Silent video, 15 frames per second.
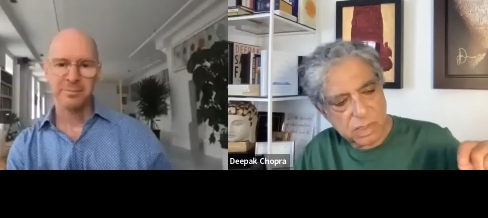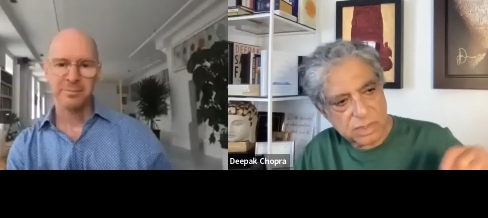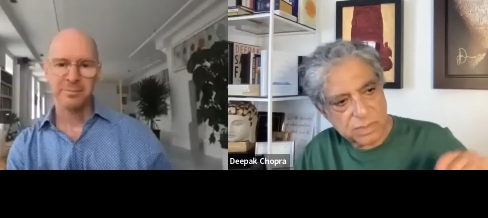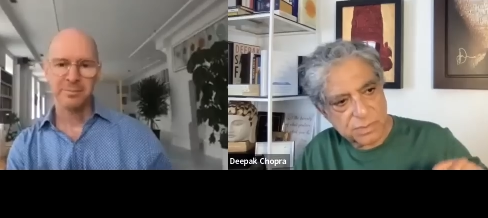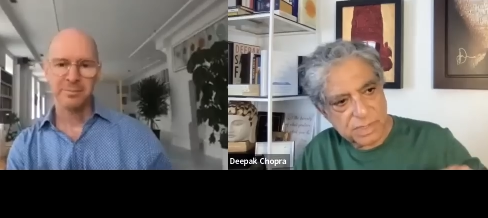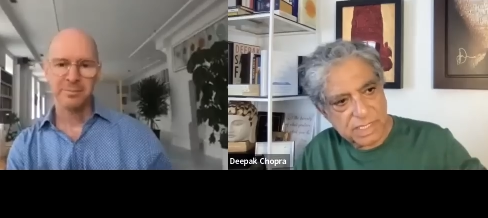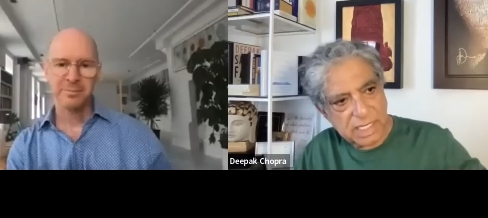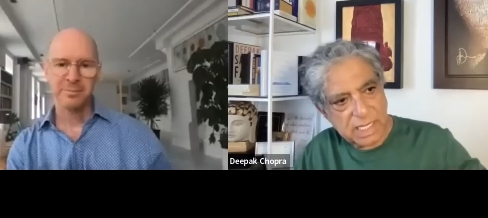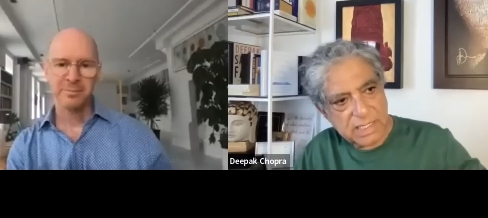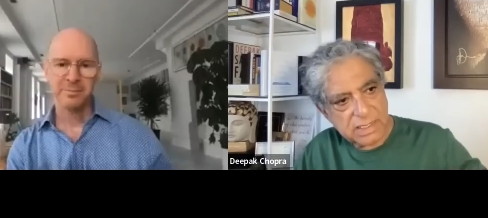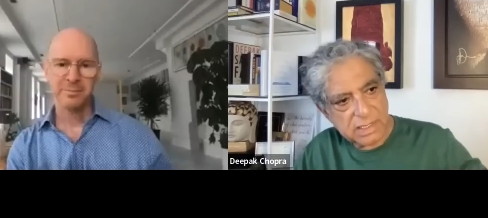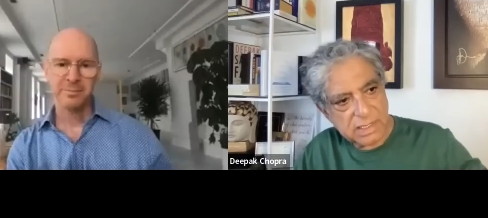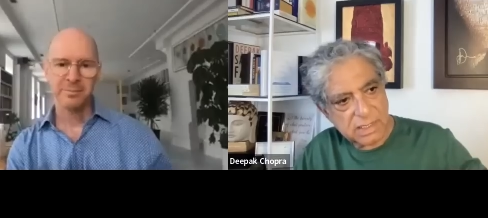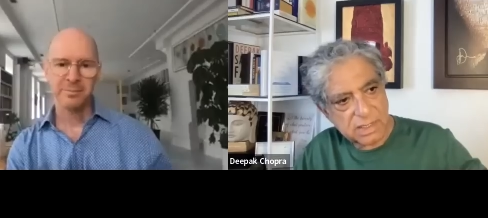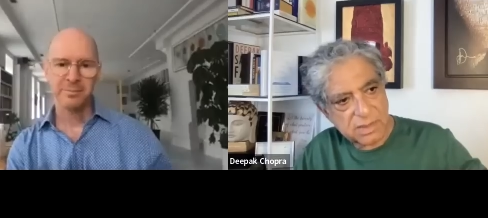Speaker 1: quantum
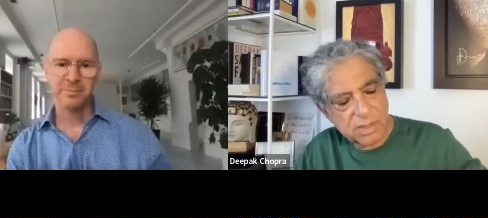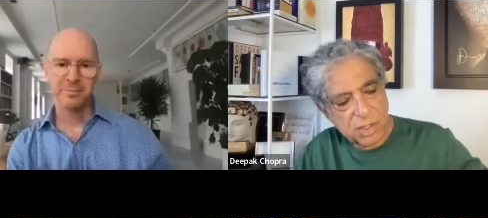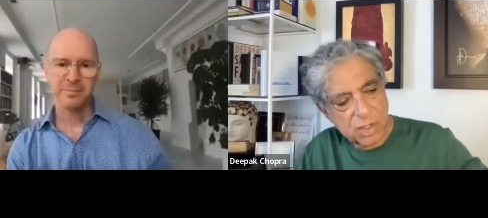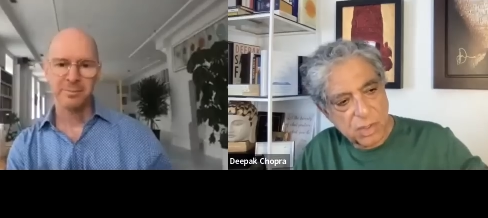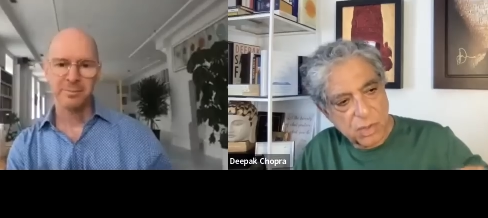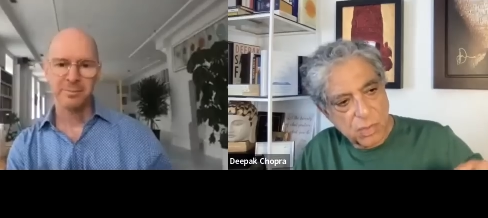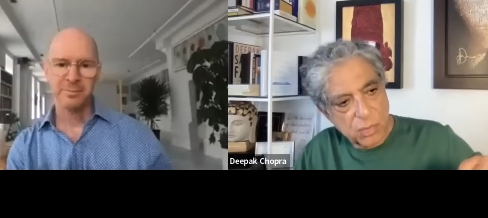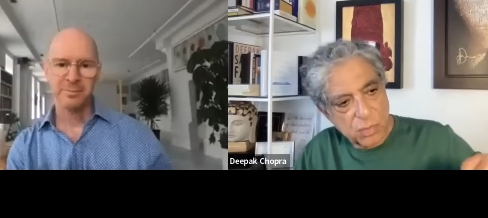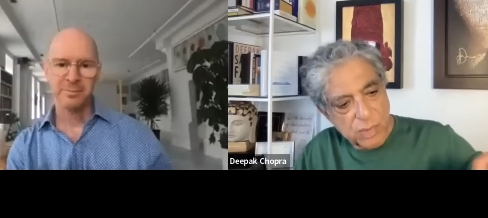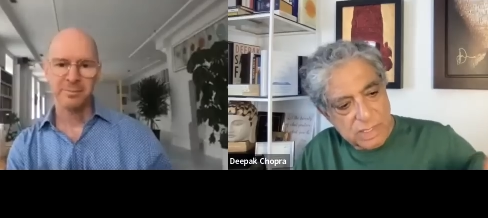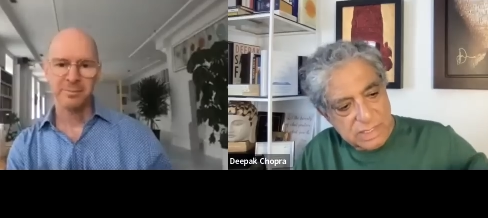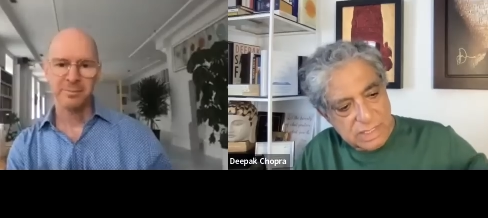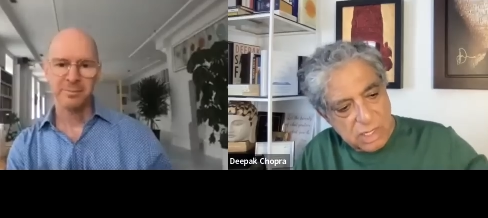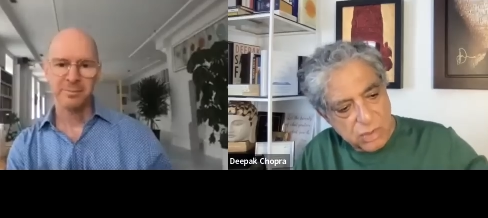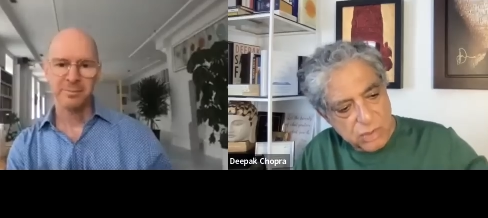mechanical, where
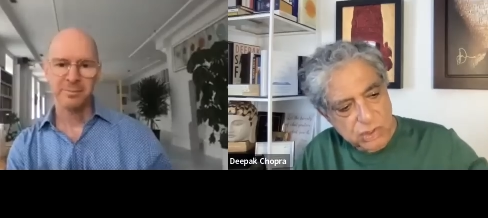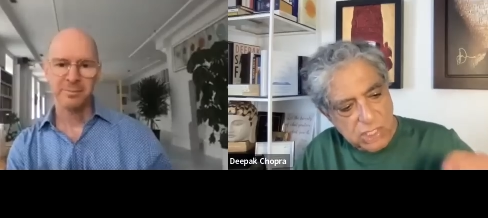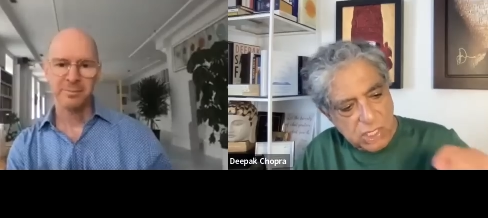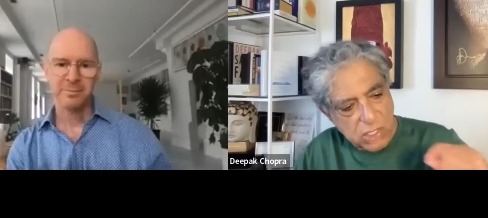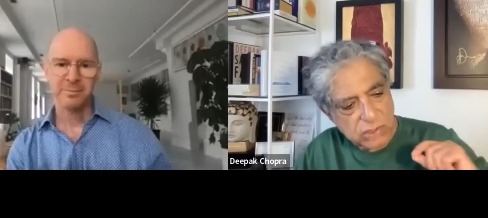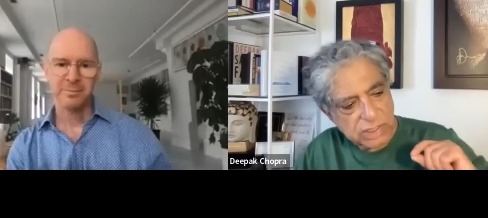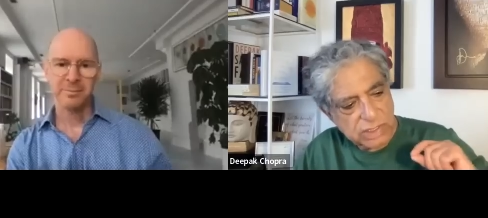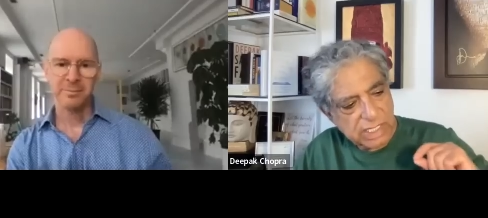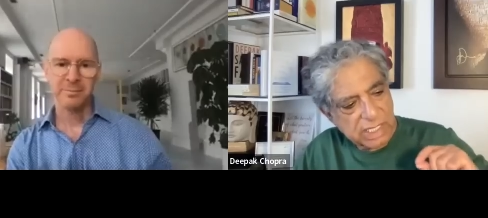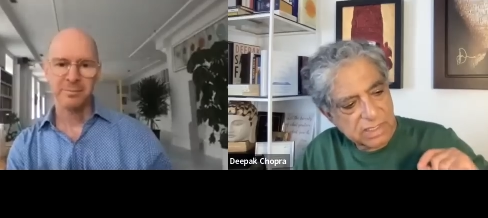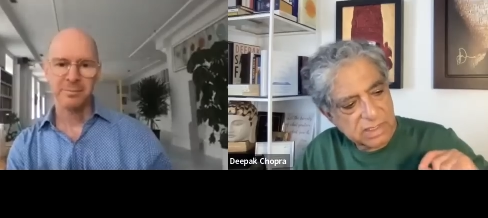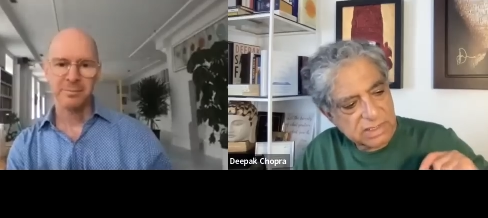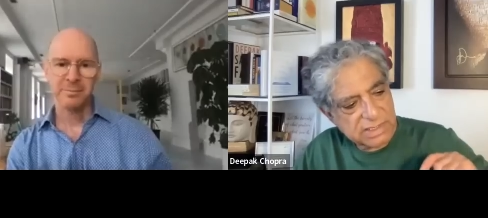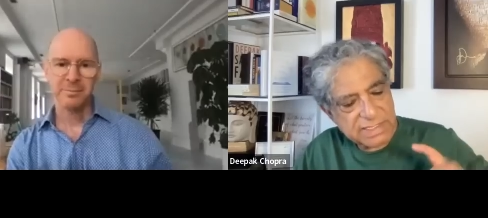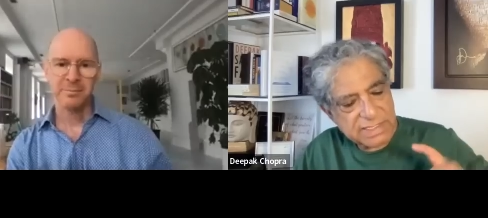now Sean
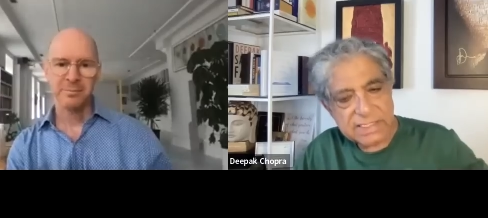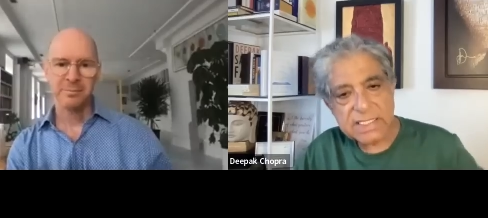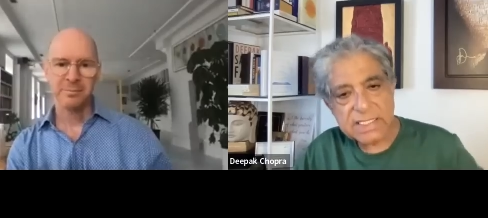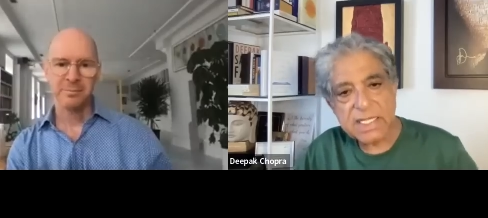Carroll says,